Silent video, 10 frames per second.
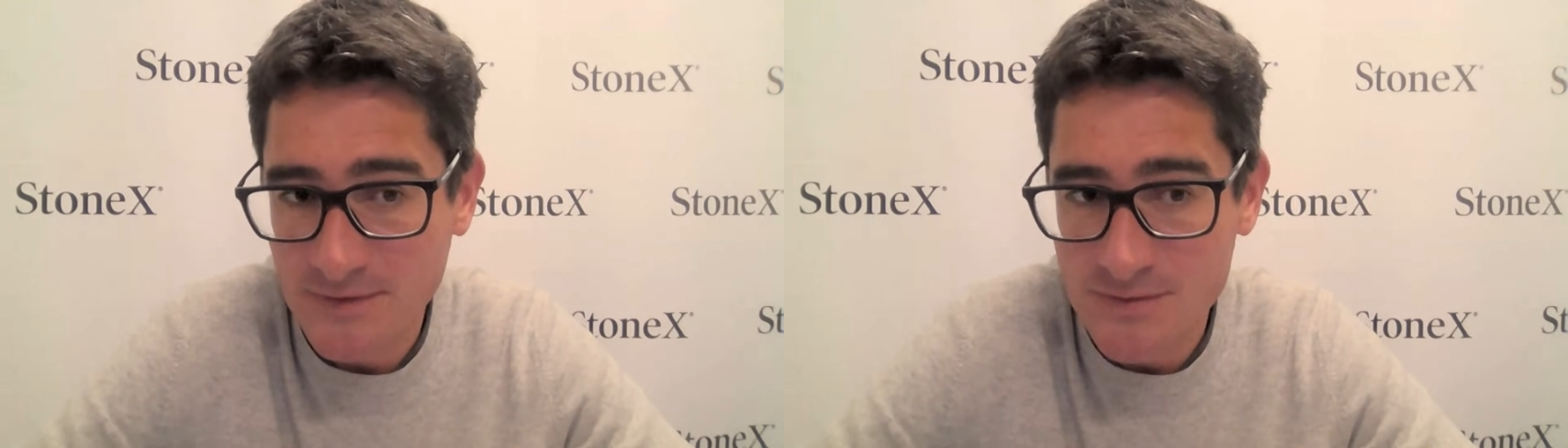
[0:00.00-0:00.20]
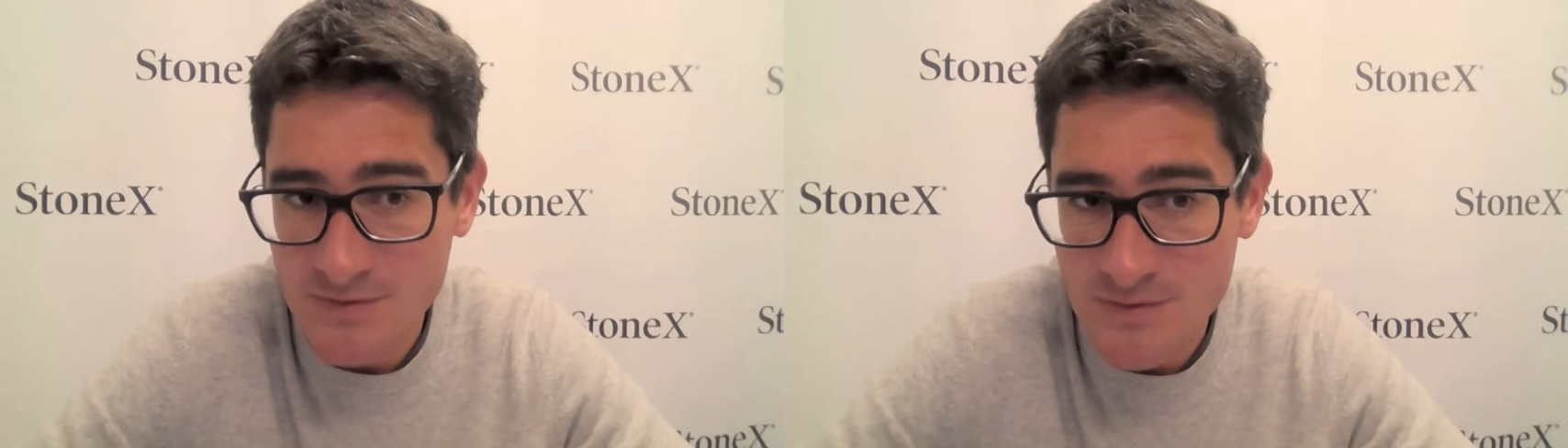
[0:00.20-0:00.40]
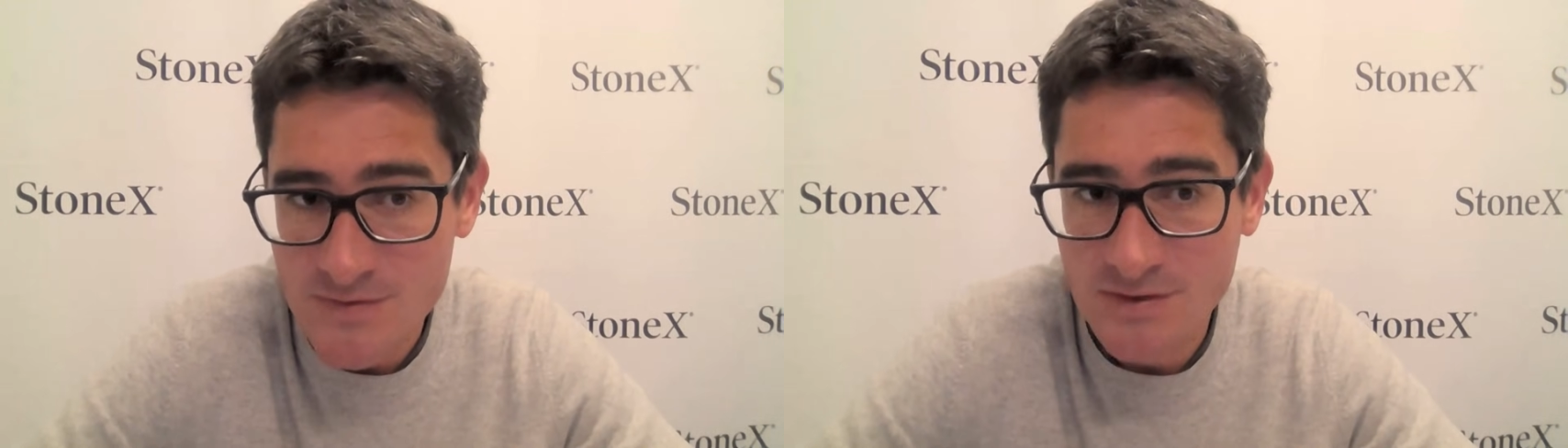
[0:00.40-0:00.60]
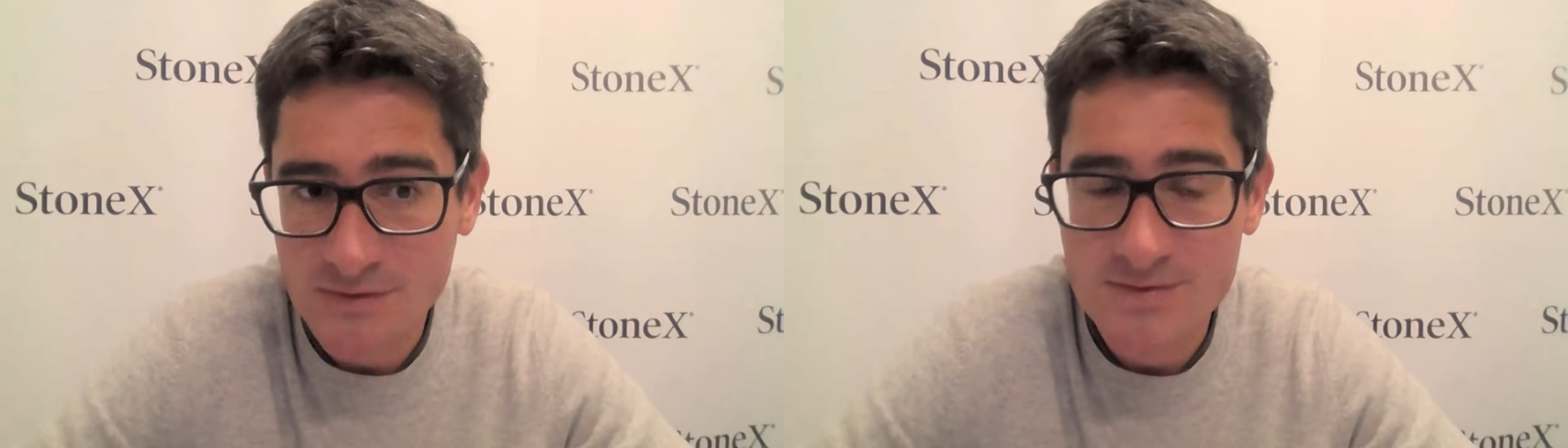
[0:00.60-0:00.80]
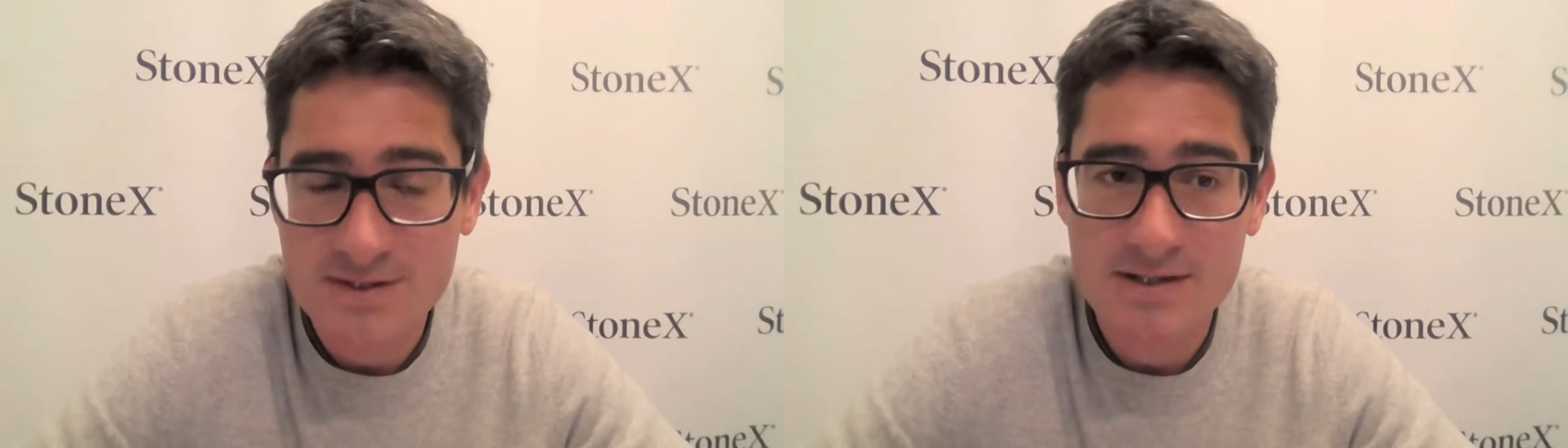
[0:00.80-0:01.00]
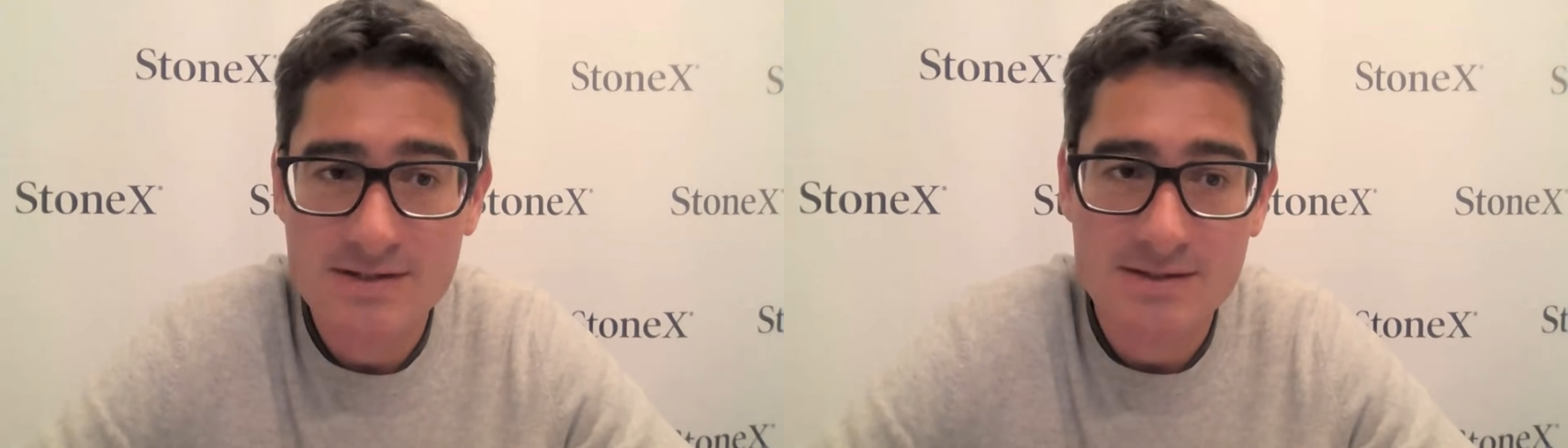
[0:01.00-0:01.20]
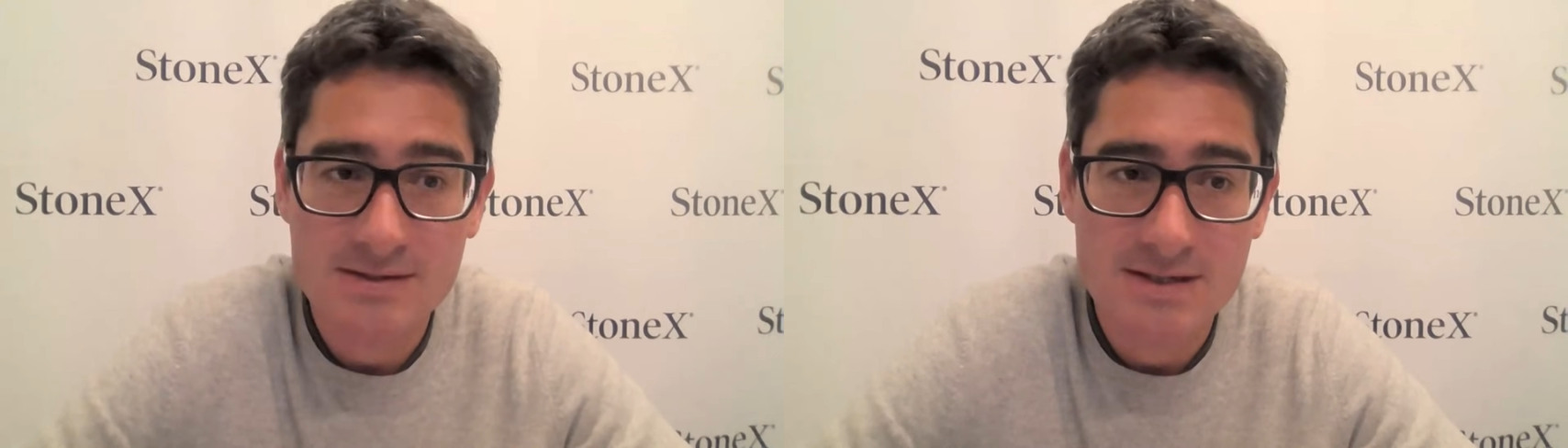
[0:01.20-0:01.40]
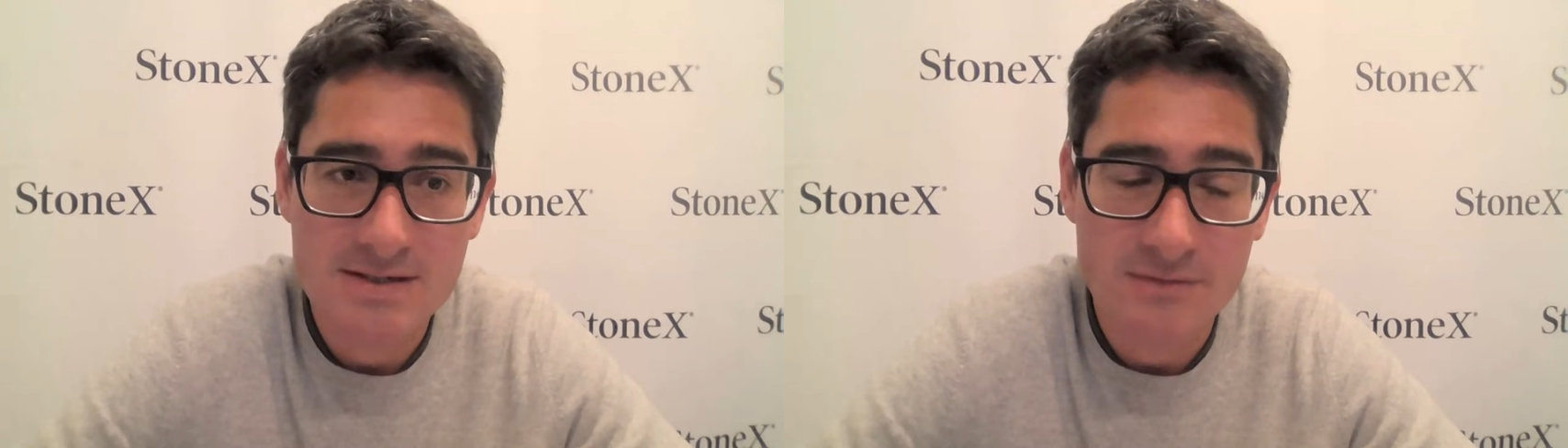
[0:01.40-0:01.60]
you start to see
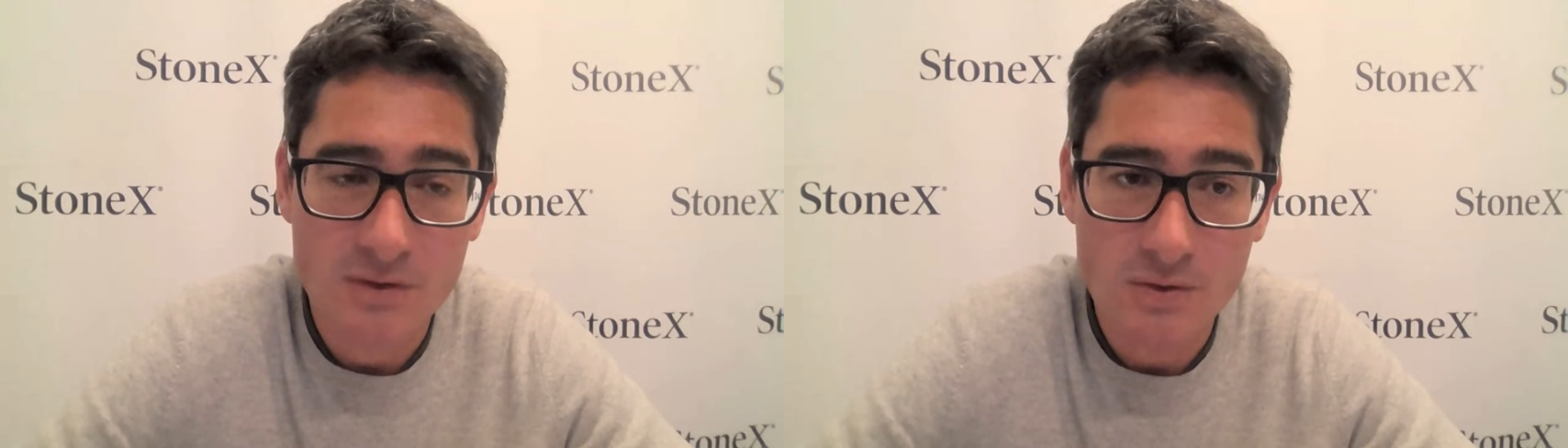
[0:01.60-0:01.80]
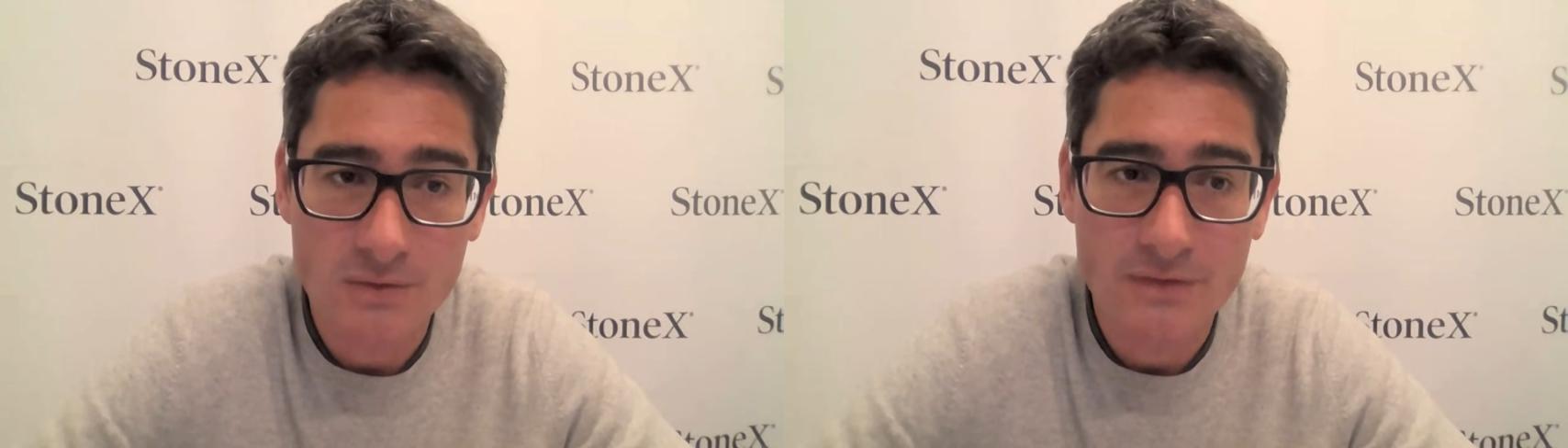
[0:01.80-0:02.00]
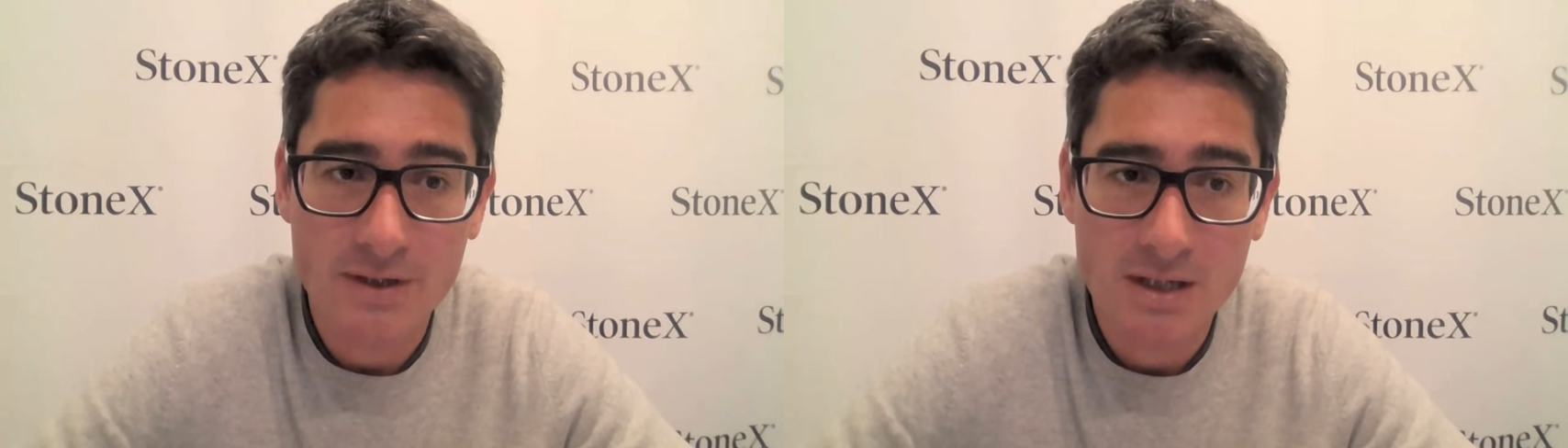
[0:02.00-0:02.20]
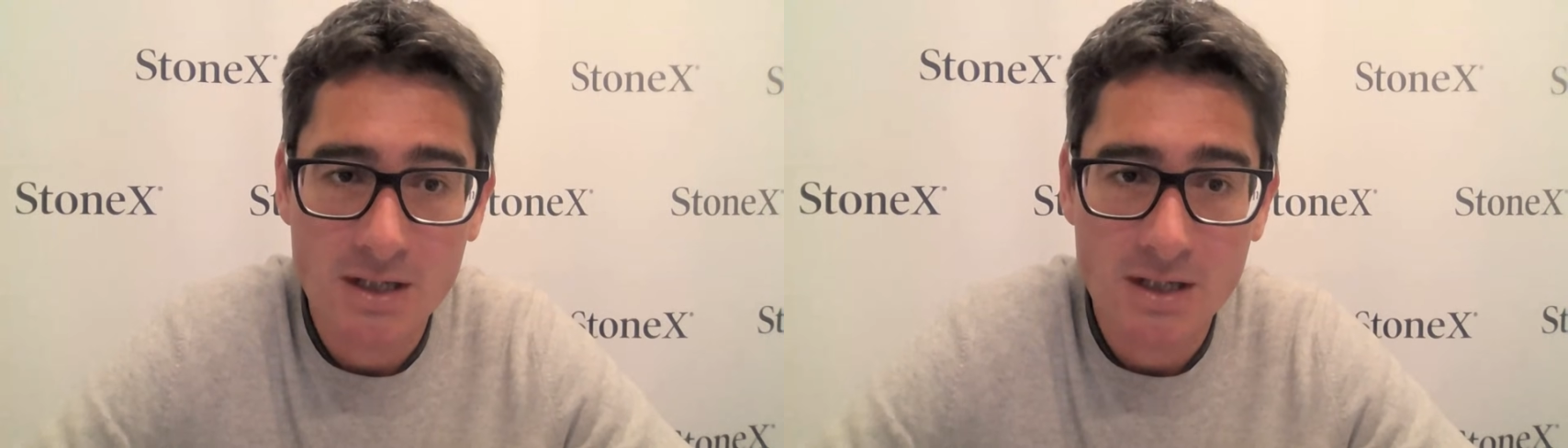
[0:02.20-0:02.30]
these flows